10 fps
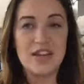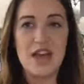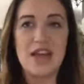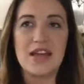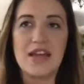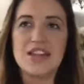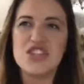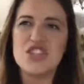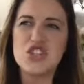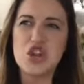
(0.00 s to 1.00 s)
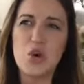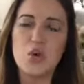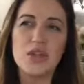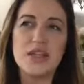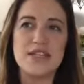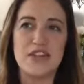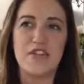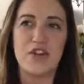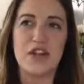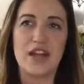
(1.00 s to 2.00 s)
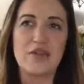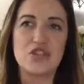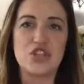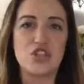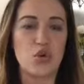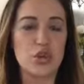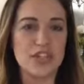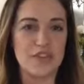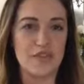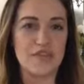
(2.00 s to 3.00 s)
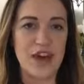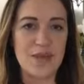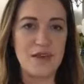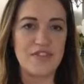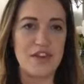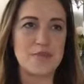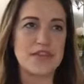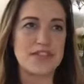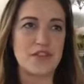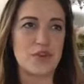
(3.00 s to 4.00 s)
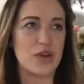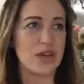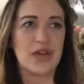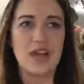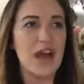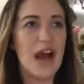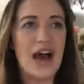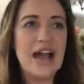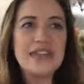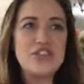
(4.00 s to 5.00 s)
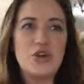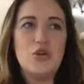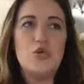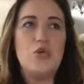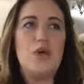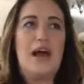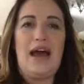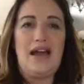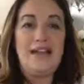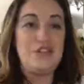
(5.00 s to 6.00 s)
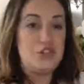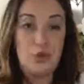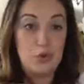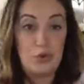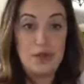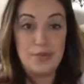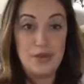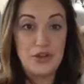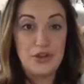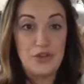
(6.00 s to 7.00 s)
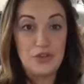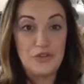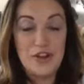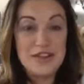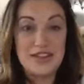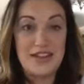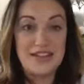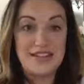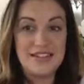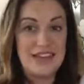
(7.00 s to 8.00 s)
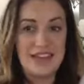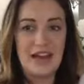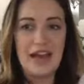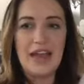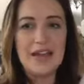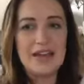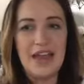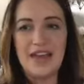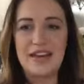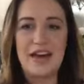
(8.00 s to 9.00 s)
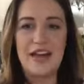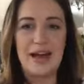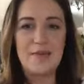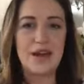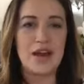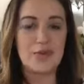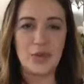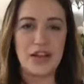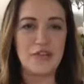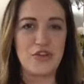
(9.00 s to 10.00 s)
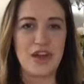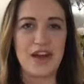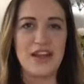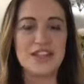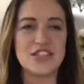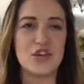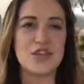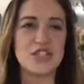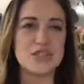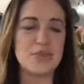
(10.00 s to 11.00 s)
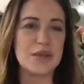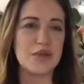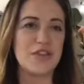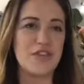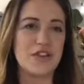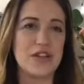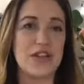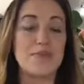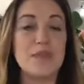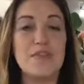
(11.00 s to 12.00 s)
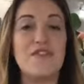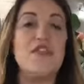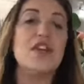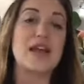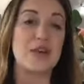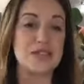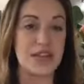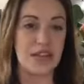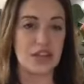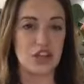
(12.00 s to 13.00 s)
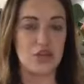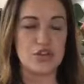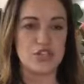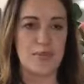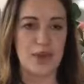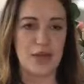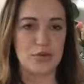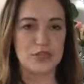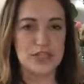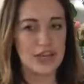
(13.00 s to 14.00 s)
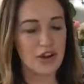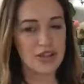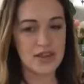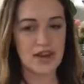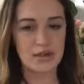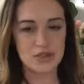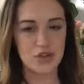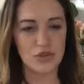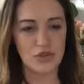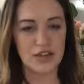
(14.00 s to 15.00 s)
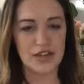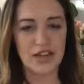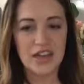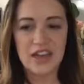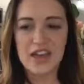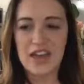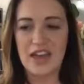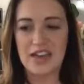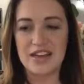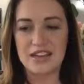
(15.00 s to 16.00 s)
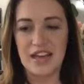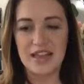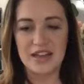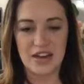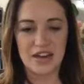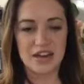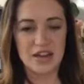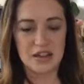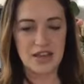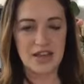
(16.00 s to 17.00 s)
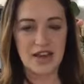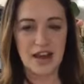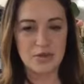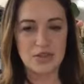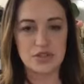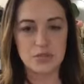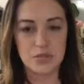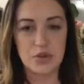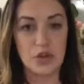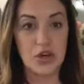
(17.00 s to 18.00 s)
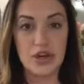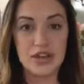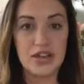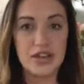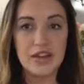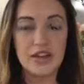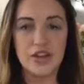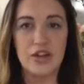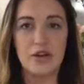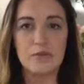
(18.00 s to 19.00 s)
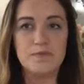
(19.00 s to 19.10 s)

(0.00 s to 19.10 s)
And it's just it was just a totally different vibe. I found myself going, I don't want to be your friend yet. Like, I'm not ready for that. And so it just made me feel like I was taking a huge step backwards. Like, here I thought I was over it, and I thought that I was good, you know?